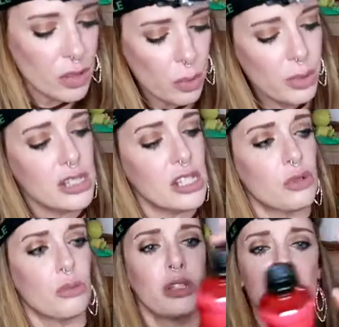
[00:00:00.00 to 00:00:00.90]
when is this
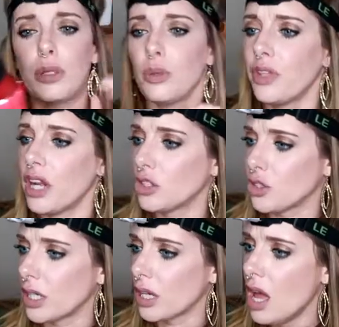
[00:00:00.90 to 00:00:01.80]
one? Please see one that I'll
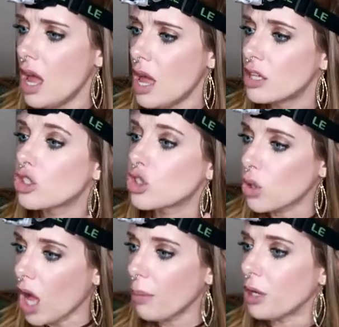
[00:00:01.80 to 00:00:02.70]
drink.
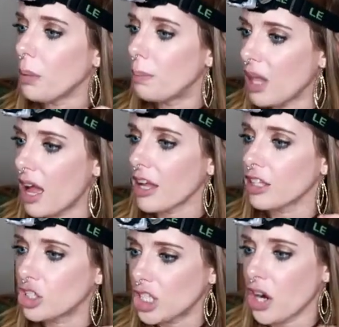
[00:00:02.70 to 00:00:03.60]
Strawberry
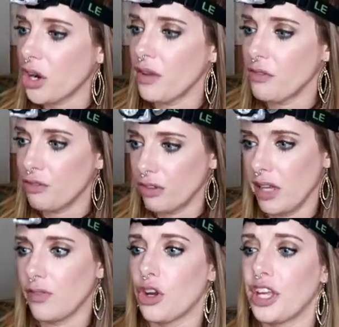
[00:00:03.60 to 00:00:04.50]
black cherry
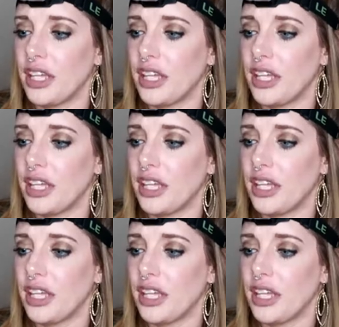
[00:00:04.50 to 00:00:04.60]
flavor.